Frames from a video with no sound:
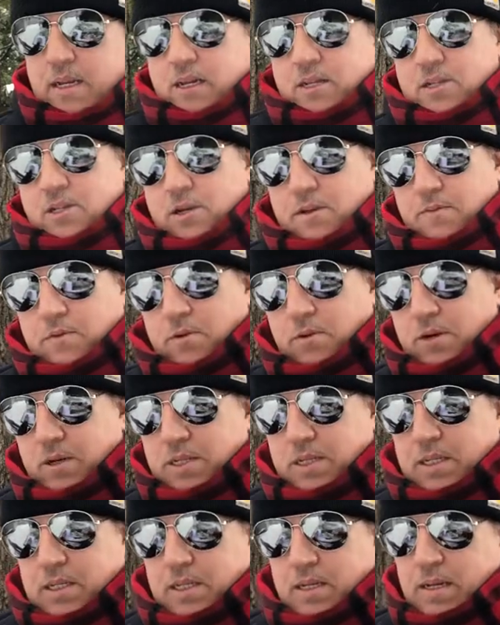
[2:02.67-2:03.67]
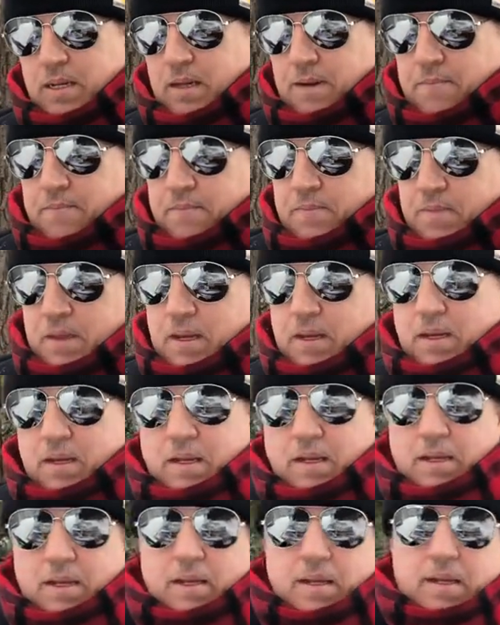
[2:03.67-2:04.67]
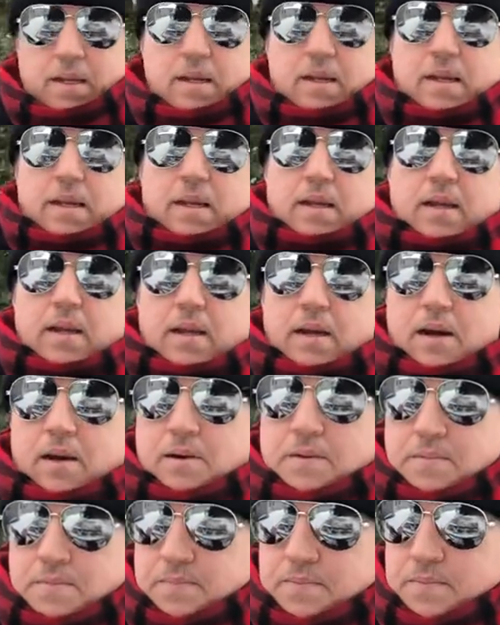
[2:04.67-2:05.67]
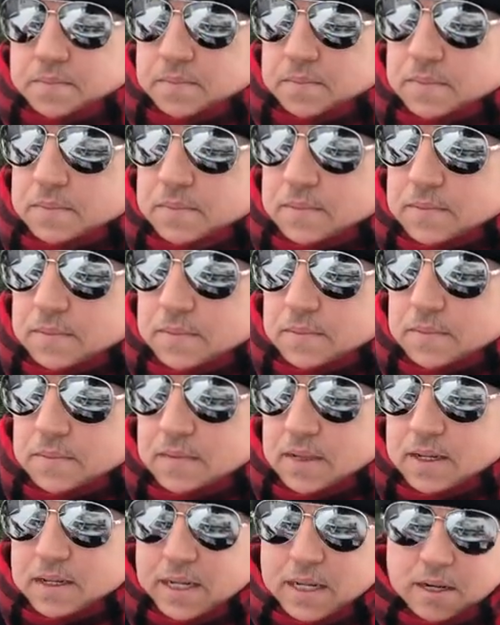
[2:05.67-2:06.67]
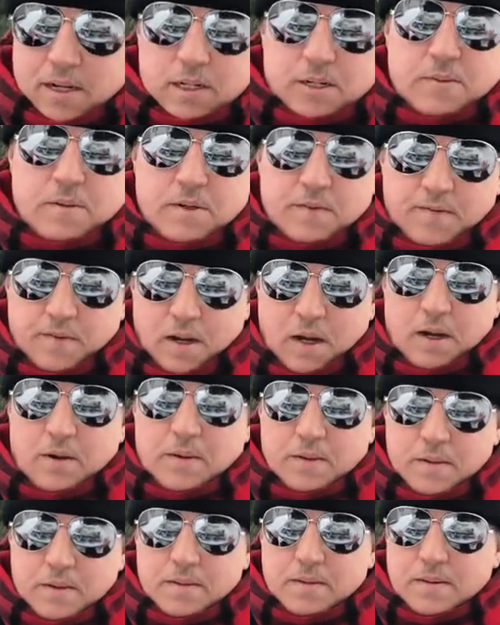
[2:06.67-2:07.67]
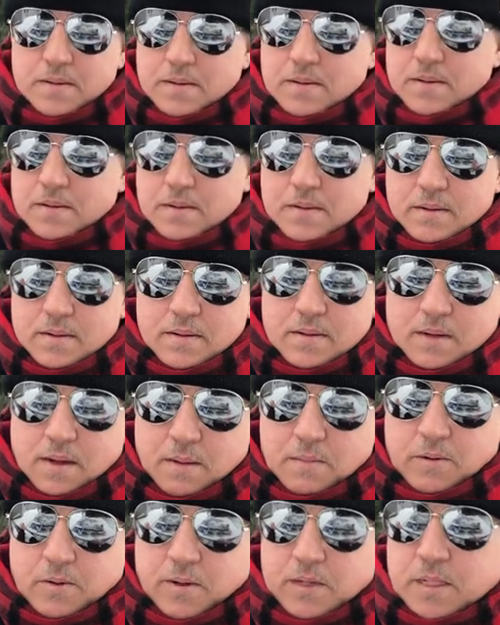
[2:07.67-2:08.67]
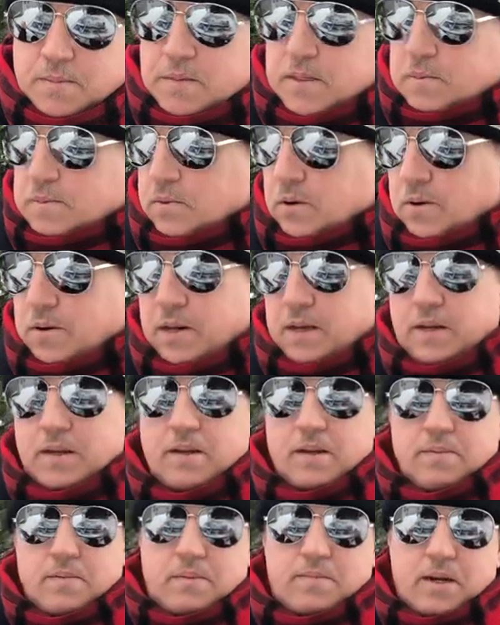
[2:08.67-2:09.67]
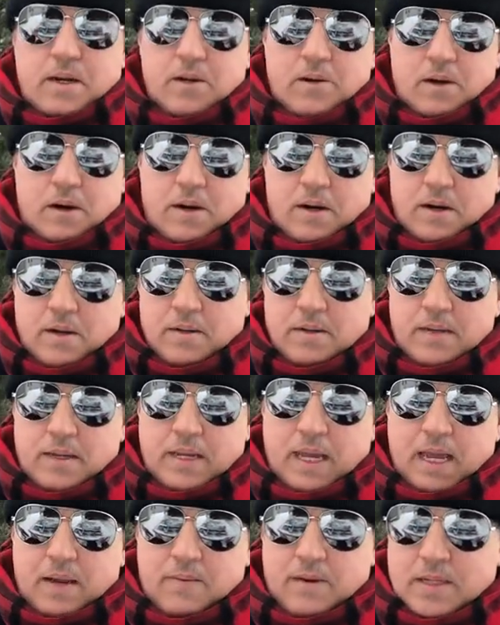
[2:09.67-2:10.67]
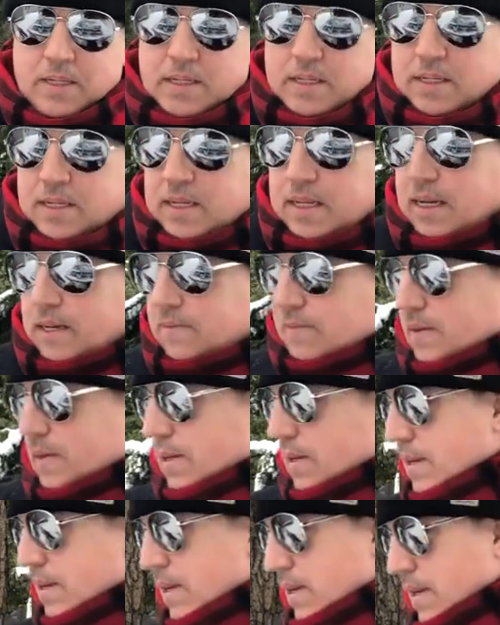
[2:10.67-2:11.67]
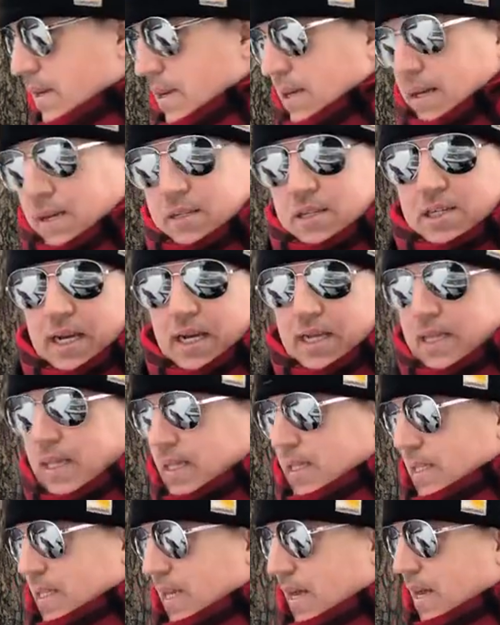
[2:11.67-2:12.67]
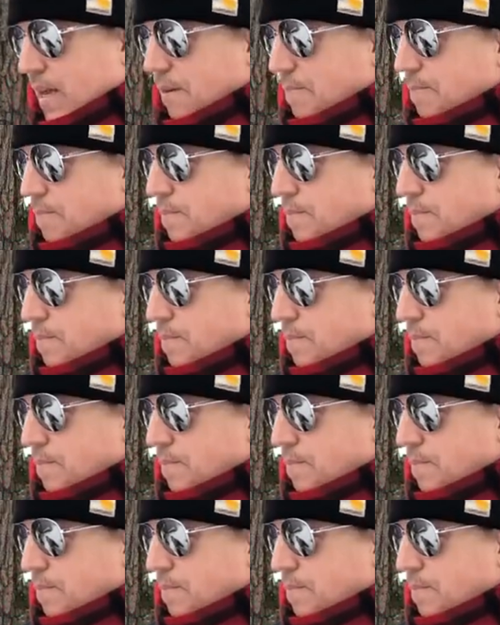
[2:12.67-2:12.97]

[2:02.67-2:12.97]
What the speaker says: So of course, you know, the tears were flowing come Christmas morning when my daughter gave us this gift. Check this out.